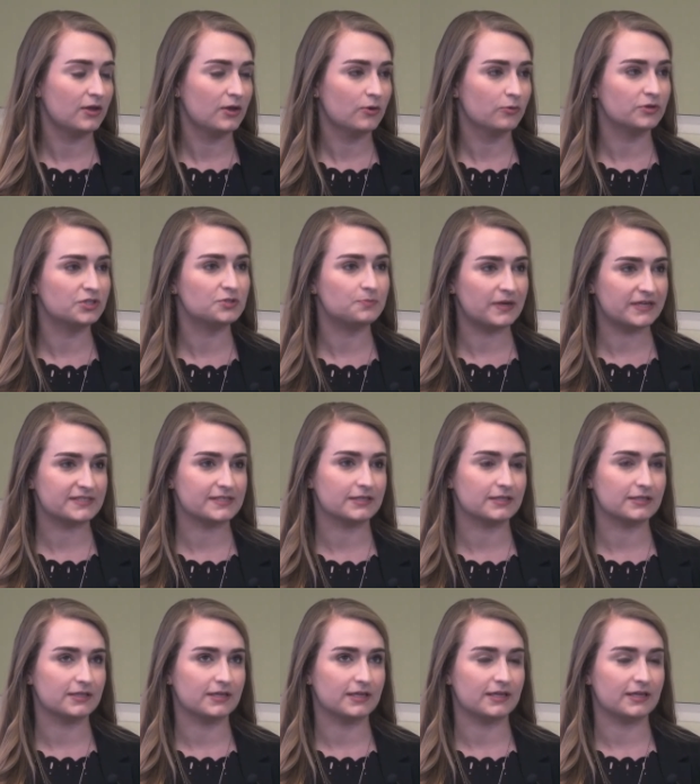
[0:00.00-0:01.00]
which
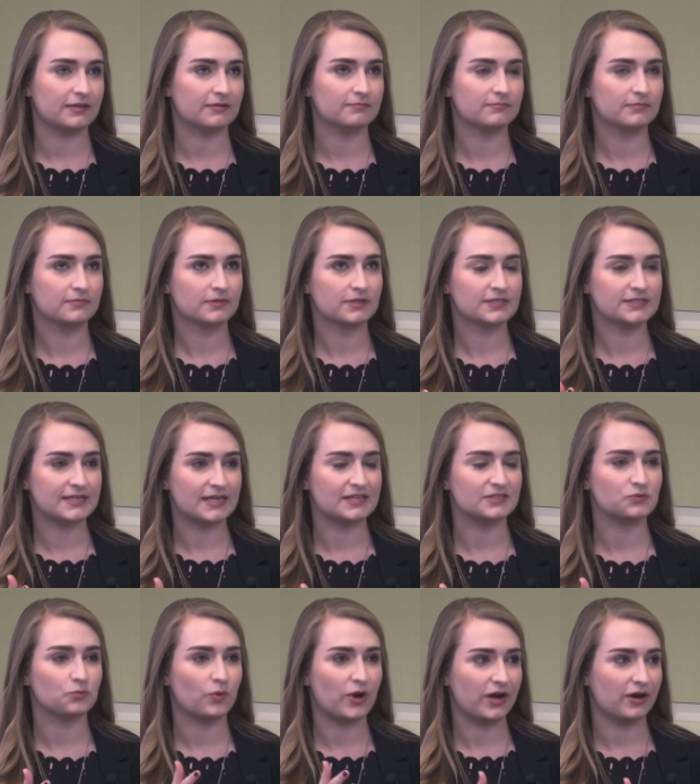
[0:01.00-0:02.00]
basically
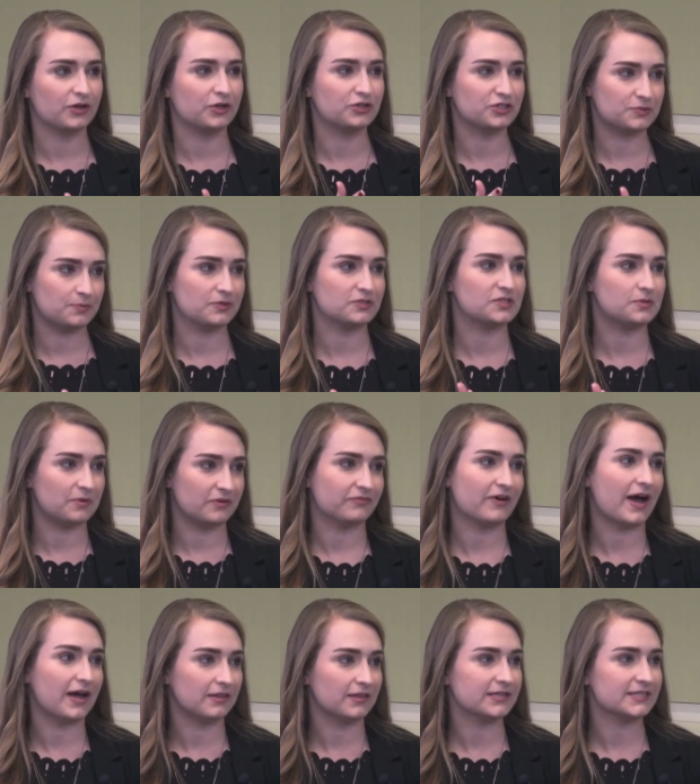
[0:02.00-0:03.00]
says where you're supposed to be
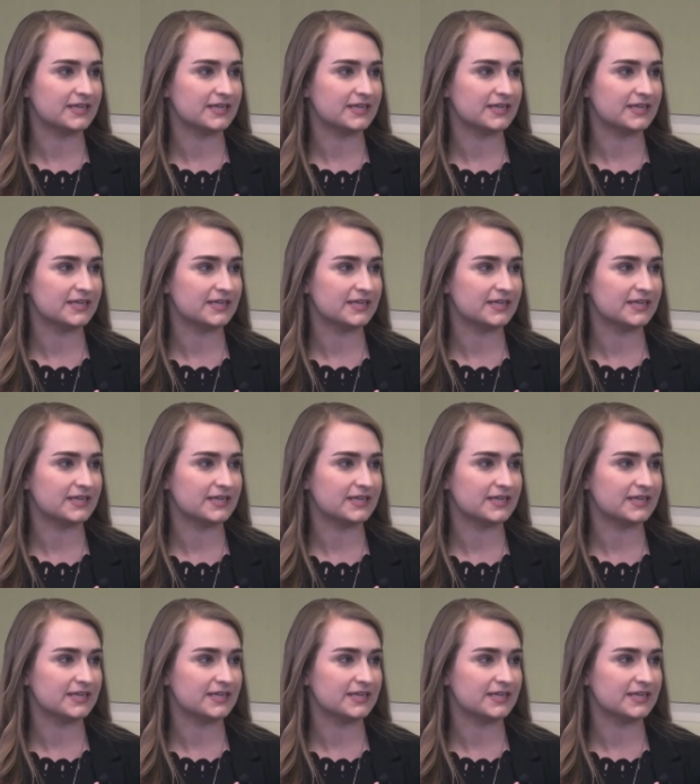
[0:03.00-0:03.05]
filing